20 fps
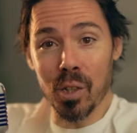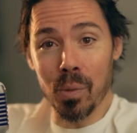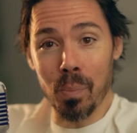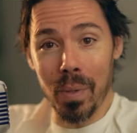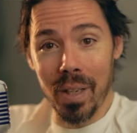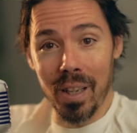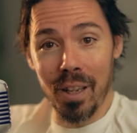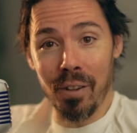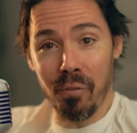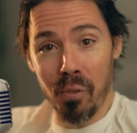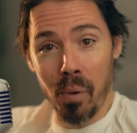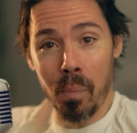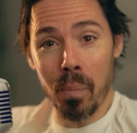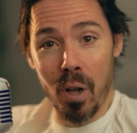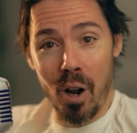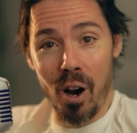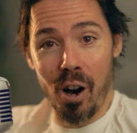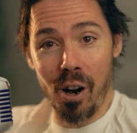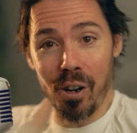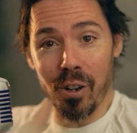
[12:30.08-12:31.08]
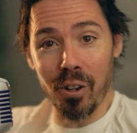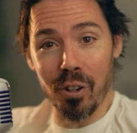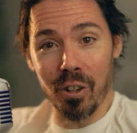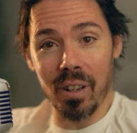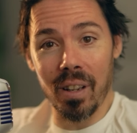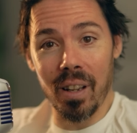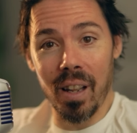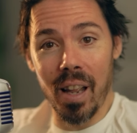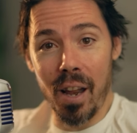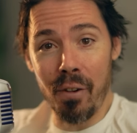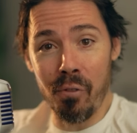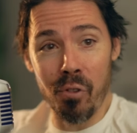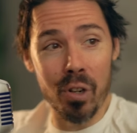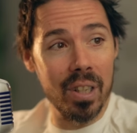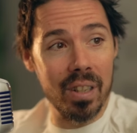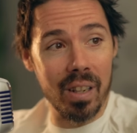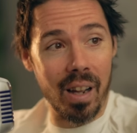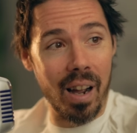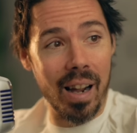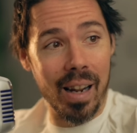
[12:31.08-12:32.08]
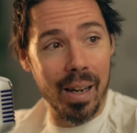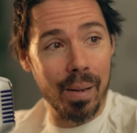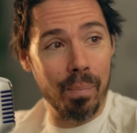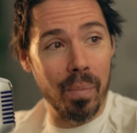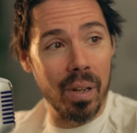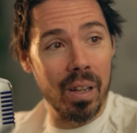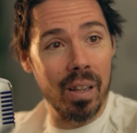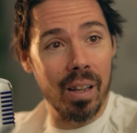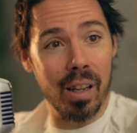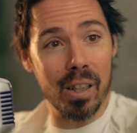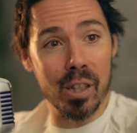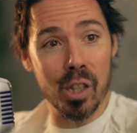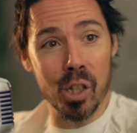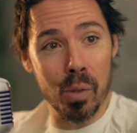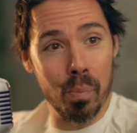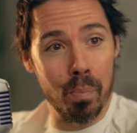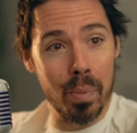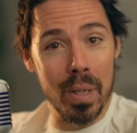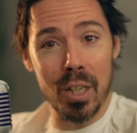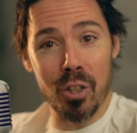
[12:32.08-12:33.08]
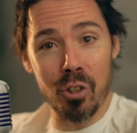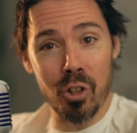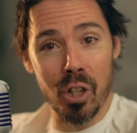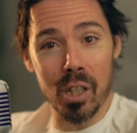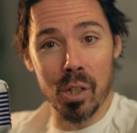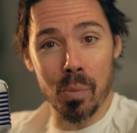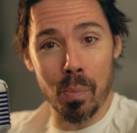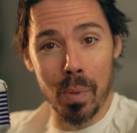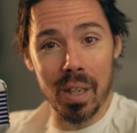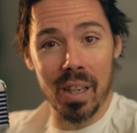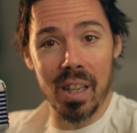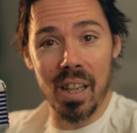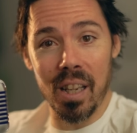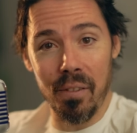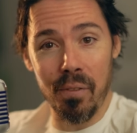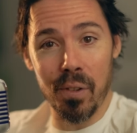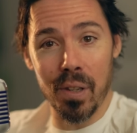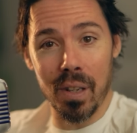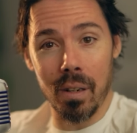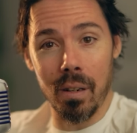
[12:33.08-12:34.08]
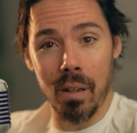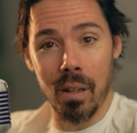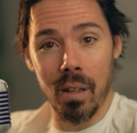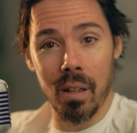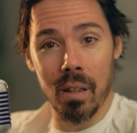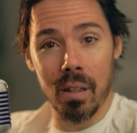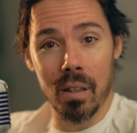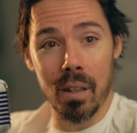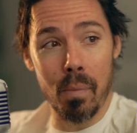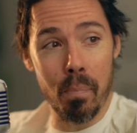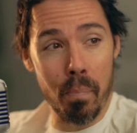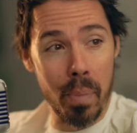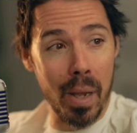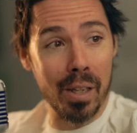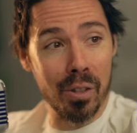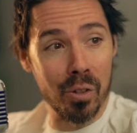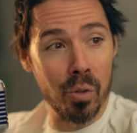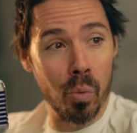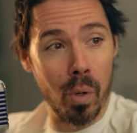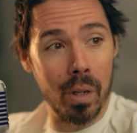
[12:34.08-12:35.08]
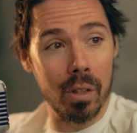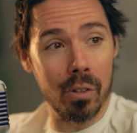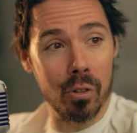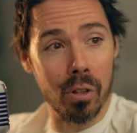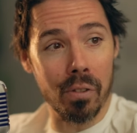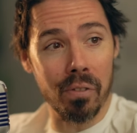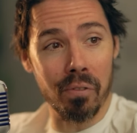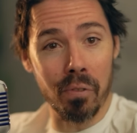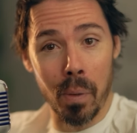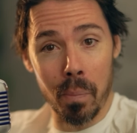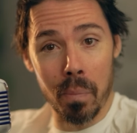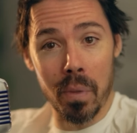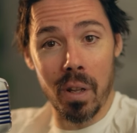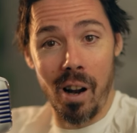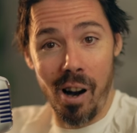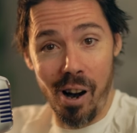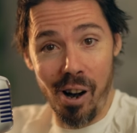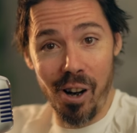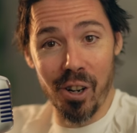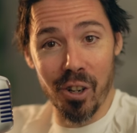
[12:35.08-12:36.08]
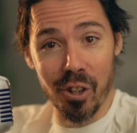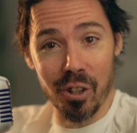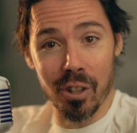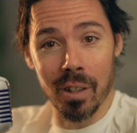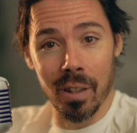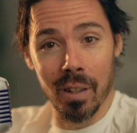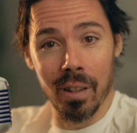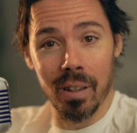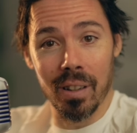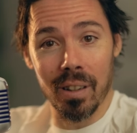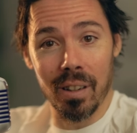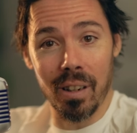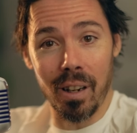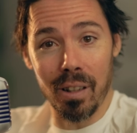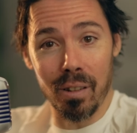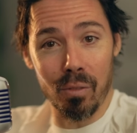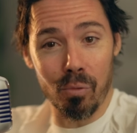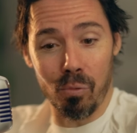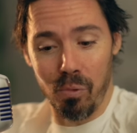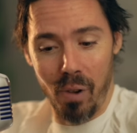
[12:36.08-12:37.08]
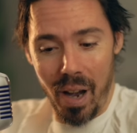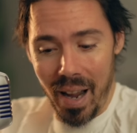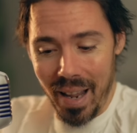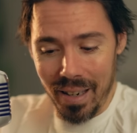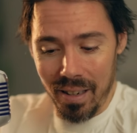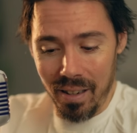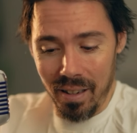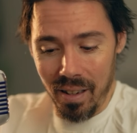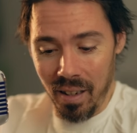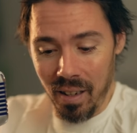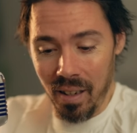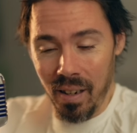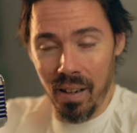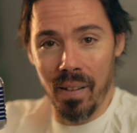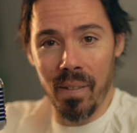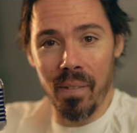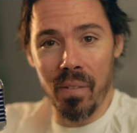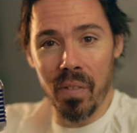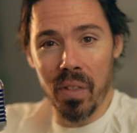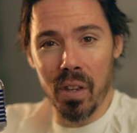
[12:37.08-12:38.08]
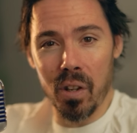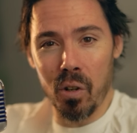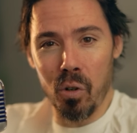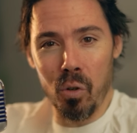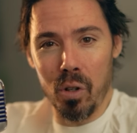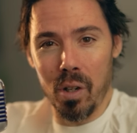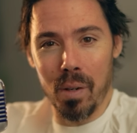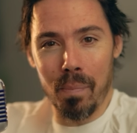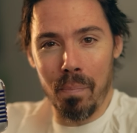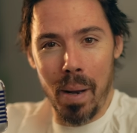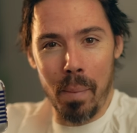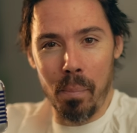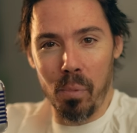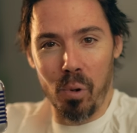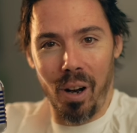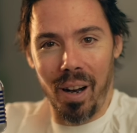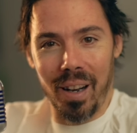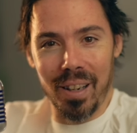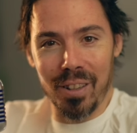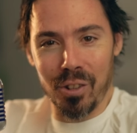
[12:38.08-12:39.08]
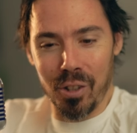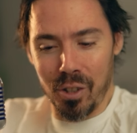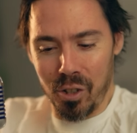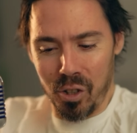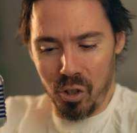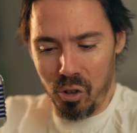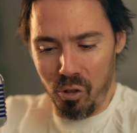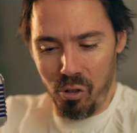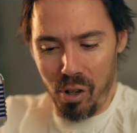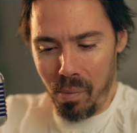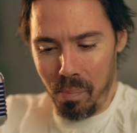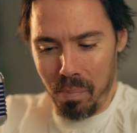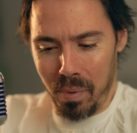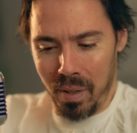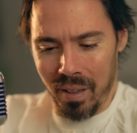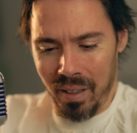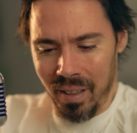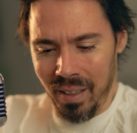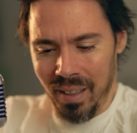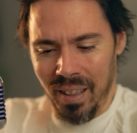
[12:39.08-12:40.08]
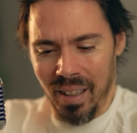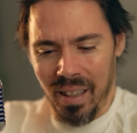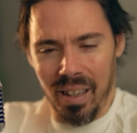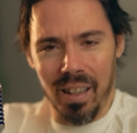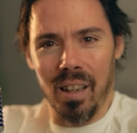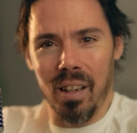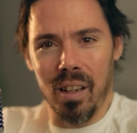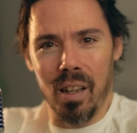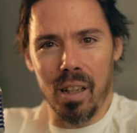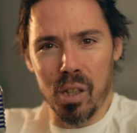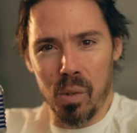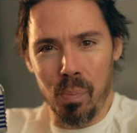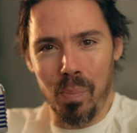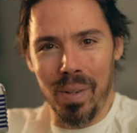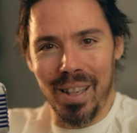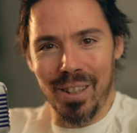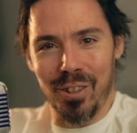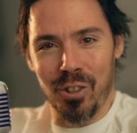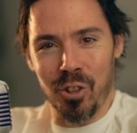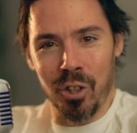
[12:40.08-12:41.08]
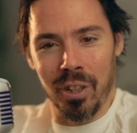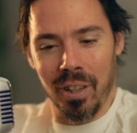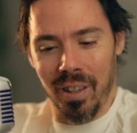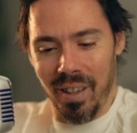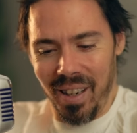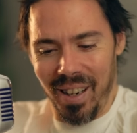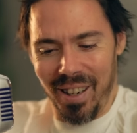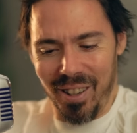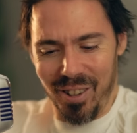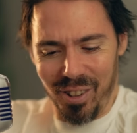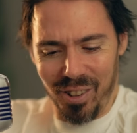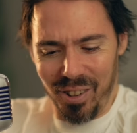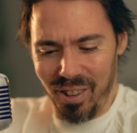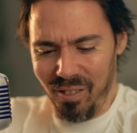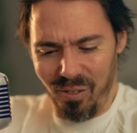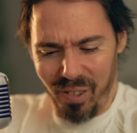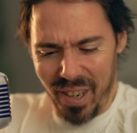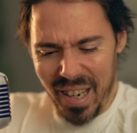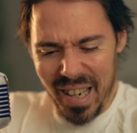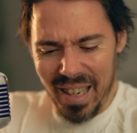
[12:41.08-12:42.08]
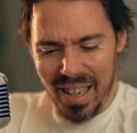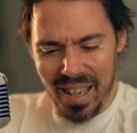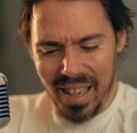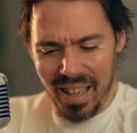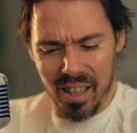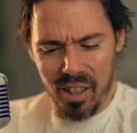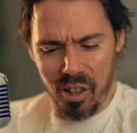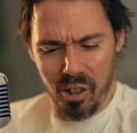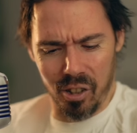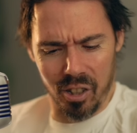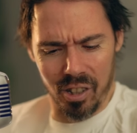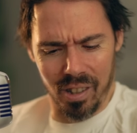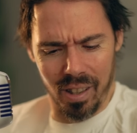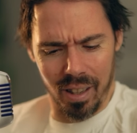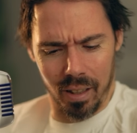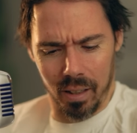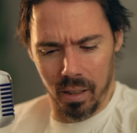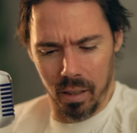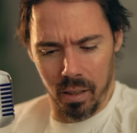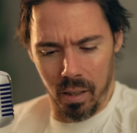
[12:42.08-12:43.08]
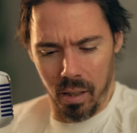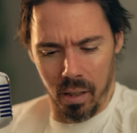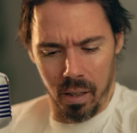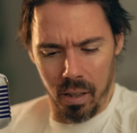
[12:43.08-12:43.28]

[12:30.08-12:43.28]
Speaking from the heart. Every time a speech has been given, the best ones are from the heart, not read. Who could memorize a script, a speech, and you're reading it and you're just like,